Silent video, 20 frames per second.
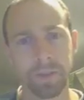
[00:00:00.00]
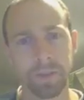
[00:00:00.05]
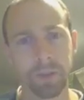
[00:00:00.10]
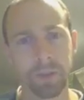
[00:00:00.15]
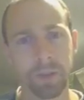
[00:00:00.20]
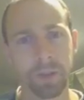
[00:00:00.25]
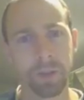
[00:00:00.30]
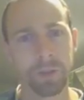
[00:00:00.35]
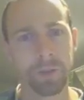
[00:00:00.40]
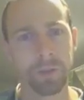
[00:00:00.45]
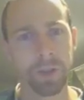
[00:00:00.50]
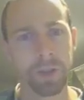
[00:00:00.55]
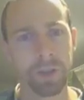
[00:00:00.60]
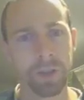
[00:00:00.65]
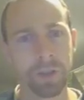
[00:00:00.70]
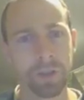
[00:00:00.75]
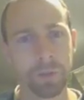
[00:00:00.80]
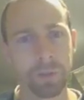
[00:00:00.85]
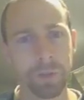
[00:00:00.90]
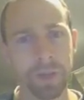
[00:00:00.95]
the look of it a
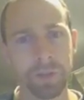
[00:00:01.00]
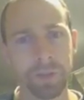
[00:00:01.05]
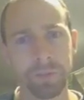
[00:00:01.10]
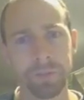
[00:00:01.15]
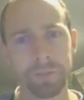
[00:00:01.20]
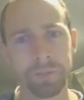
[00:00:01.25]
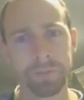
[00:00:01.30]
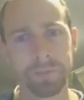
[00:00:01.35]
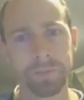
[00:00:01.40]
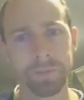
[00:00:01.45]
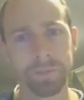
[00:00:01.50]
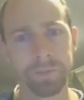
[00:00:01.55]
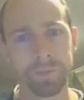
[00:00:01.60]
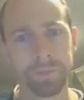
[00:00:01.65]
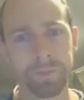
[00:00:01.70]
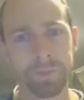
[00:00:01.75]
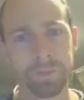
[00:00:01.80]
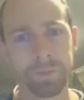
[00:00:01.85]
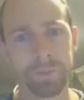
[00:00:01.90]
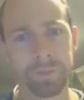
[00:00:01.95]
little bit.
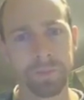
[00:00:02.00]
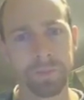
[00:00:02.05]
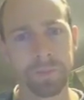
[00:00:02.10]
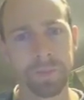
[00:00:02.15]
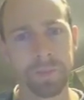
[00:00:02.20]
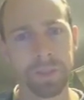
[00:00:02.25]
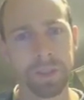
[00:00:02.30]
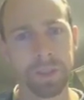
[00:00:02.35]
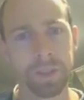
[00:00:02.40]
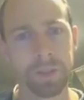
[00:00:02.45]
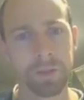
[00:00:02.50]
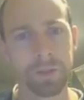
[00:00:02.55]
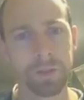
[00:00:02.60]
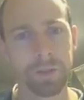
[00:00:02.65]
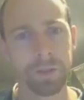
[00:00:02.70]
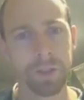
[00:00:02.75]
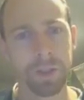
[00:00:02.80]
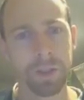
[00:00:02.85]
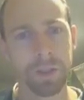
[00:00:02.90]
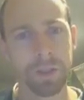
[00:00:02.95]
Looks
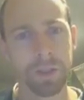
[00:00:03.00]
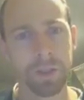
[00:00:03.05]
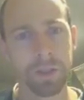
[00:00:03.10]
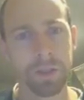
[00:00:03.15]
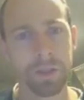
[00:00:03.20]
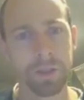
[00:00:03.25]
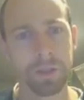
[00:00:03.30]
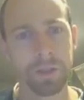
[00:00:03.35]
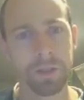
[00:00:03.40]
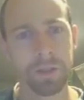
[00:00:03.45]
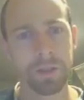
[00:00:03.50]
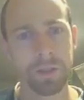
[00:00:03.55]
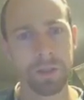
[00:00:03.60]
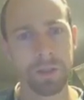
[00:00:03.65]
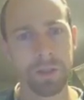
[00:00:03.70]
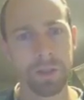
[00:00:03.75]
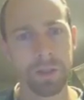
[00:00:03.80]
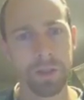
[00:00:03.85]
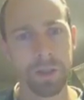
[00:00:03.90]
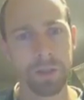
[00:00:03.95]
okay.
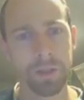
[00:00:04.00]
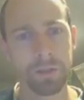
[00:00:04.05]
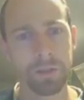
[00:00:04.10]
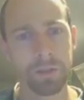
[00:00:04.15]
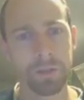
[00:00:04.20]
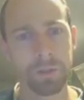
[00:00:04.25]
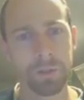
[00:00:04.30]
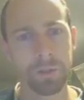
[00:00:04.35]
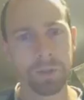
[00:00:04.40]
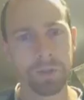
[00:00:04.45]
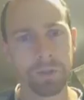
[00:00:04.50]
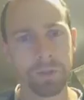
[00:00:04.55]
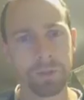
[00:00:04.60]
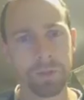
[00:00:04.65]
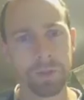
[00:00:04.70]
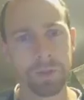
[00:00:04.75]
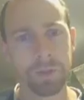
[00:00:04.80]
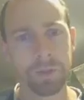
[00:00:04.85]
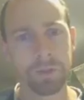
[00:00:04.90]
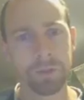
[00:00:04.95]
How's it supposed to
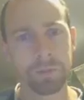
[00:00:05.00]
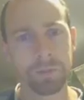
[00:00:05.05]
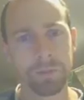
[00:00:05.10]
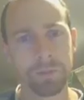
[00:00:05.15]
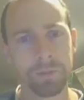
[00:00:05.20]
fit on?